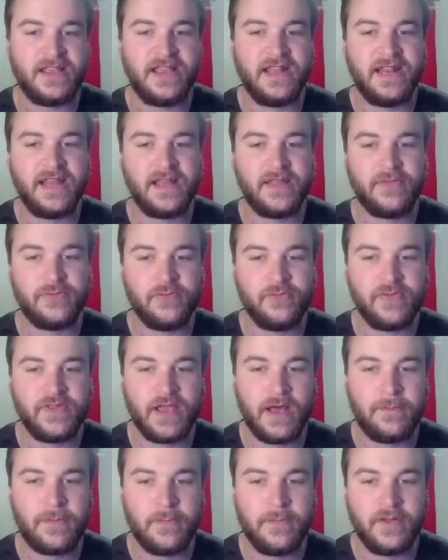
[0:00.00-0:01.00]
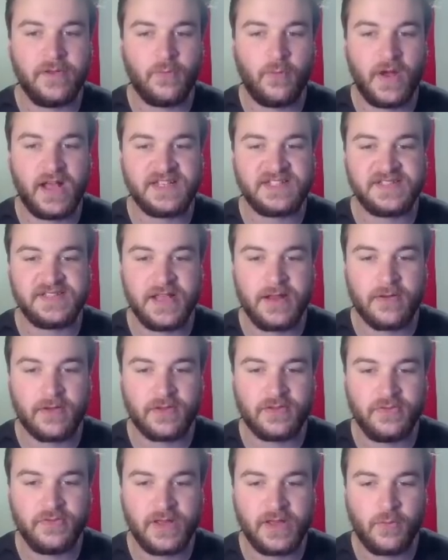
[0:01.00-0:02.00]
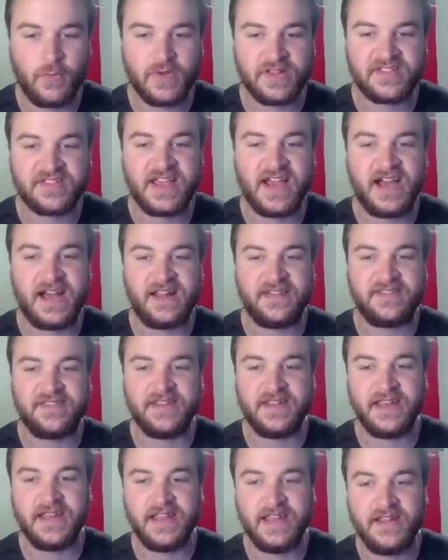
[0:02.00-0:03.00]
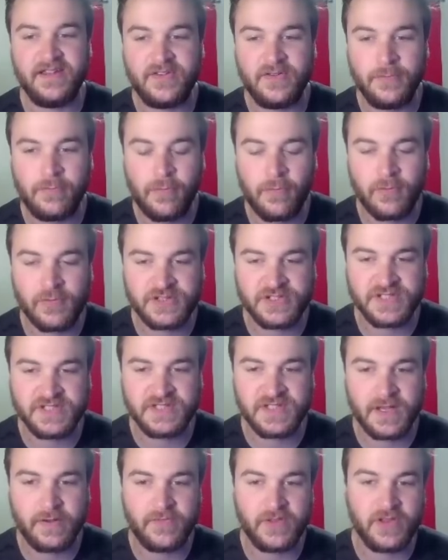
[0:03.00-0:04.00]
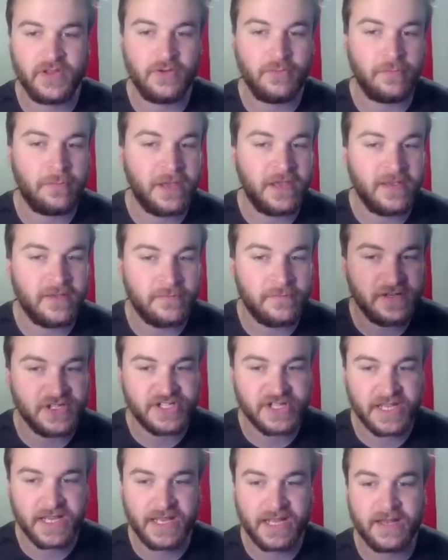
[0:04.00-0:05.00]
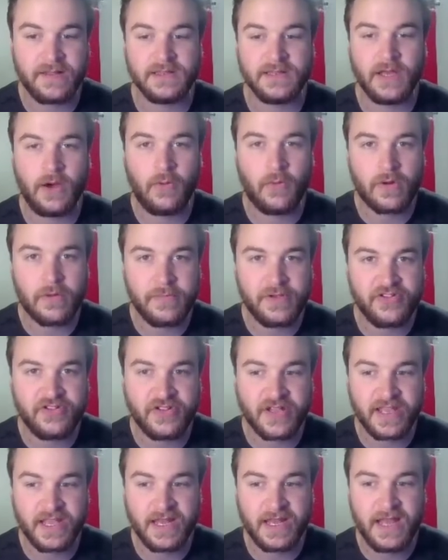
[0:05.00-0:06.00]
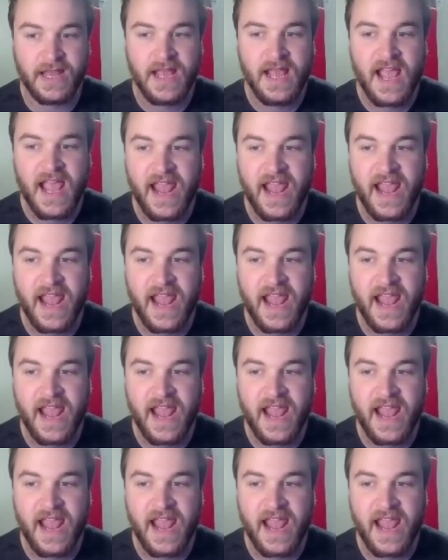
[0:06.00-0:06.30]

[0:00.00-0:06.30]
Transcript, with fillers: getting through the upper Midwest there, including Wisconsin, into portions of the UP of Michigan, lower Michigan,